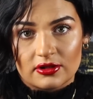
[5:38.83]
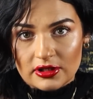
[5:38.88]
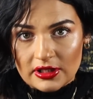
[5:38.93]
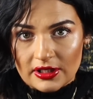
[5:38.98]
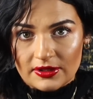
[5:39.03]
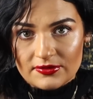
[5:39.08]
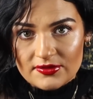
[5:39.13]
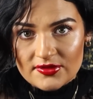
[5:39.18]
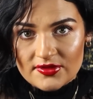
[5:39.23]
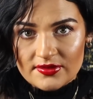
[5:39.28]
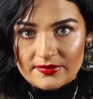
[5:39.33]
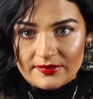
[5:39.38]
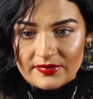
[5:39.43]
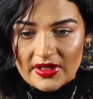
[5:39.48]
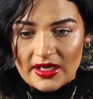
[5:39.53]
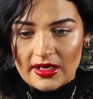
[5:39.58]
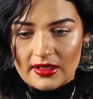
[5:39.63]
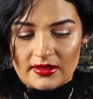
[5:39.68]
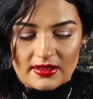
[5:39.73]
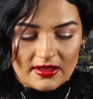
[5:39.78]
clothes,
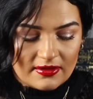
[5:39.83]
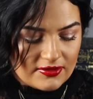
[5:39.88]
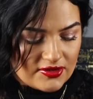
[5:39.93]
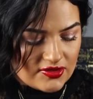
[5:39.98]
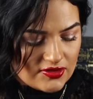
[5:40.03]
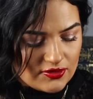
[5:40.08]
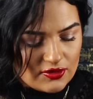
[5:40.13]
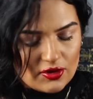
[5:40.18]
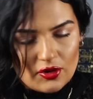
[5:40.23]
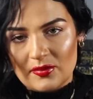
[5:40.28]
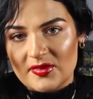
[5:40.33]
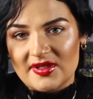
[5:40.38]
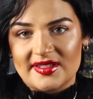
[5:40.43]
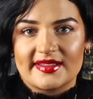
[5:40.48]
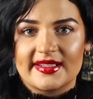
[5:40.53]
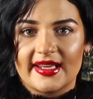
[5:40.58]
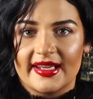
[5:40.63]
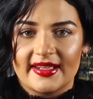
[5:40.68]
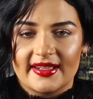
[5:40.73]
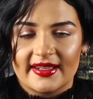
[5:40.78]
and there is no
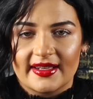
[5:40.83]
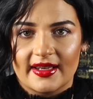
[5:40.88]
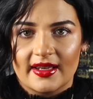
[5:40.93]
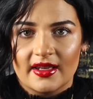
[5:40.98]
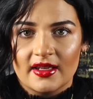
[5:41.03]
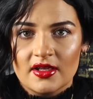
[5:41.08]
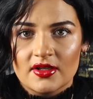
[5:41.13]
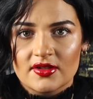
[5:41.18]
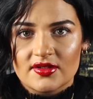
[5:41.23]
mistake here.